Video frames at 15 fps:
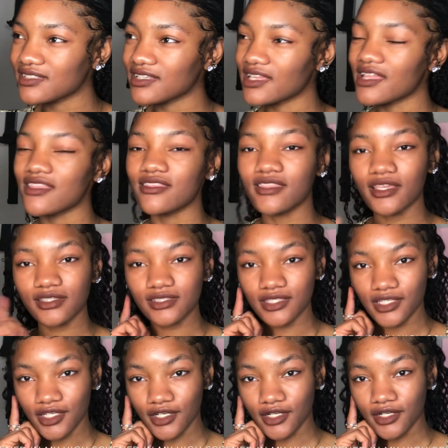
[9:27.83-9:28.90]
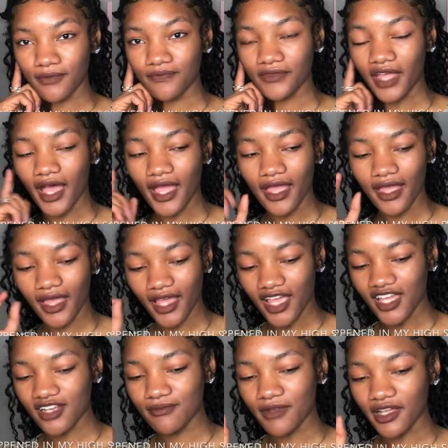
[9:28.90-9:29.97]
in this ear, I
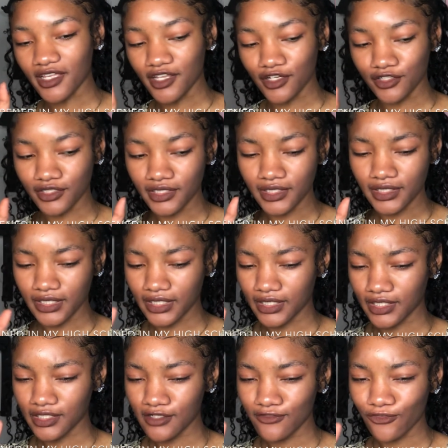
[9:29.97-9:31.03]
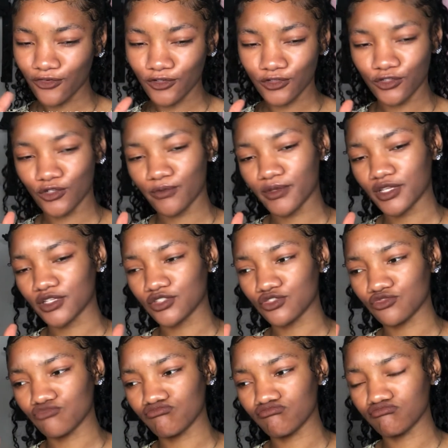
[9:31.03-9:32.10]
had my earring in for a little bit,
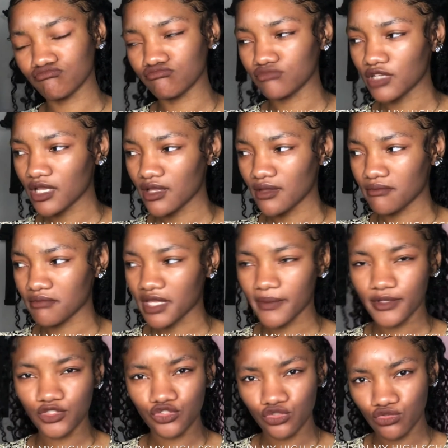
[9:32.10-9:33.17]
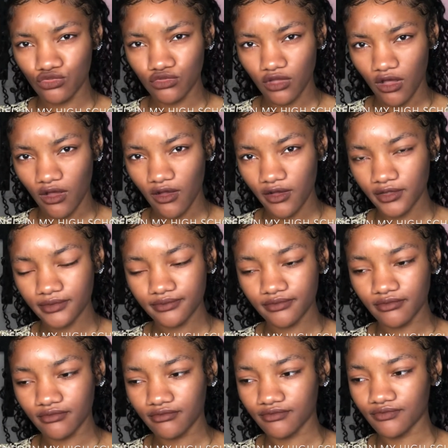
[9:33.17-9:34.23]
maybe too long.
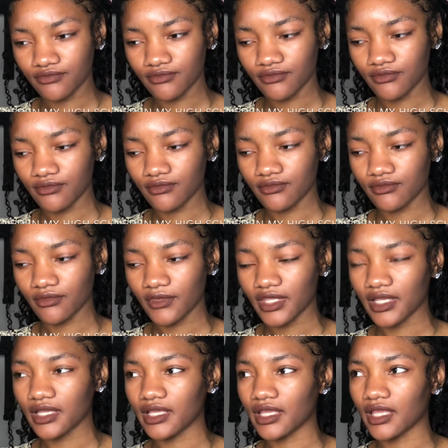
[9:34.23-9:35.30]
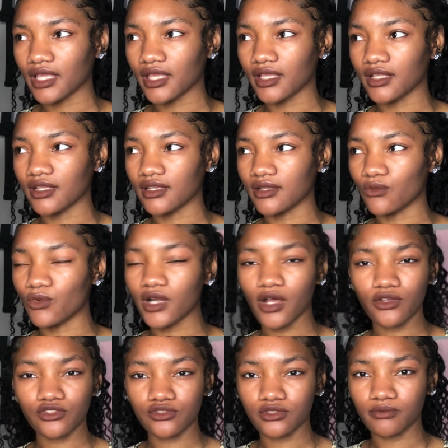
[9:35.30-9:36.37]
And when I
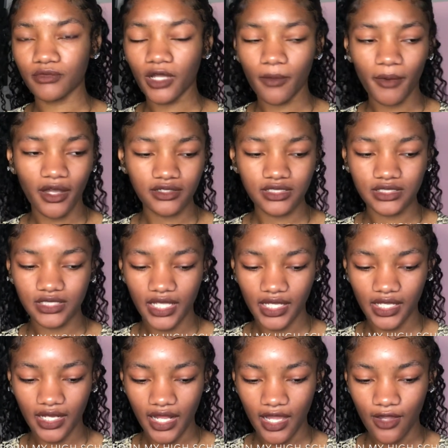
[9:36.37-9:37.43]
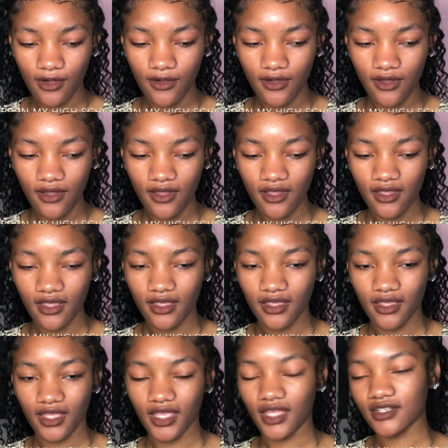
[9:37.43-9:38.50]
was about to take it out,
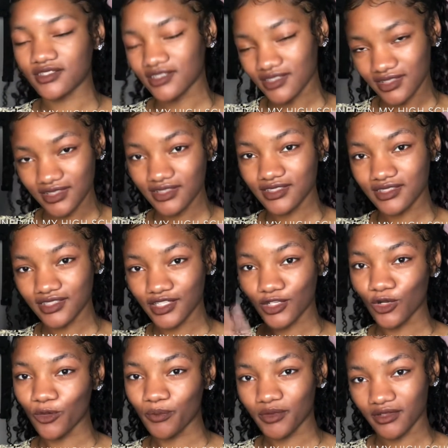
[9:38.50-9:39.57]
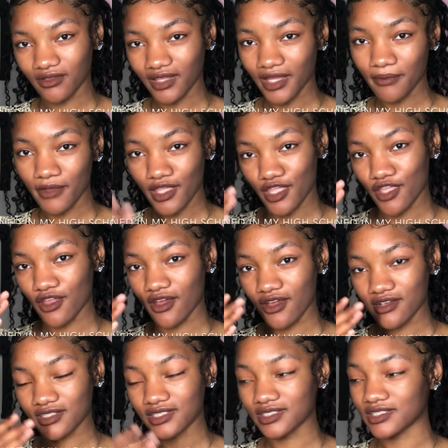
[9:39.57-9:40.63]
it just slid open, like my ear
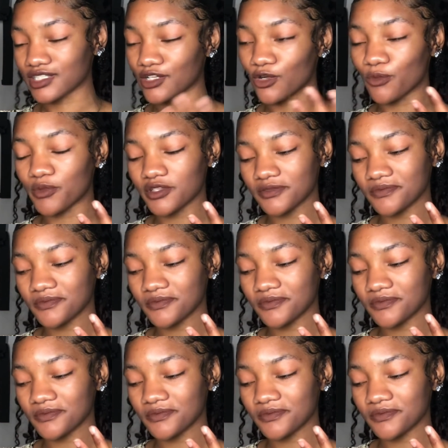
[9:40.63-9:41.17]
just slid open.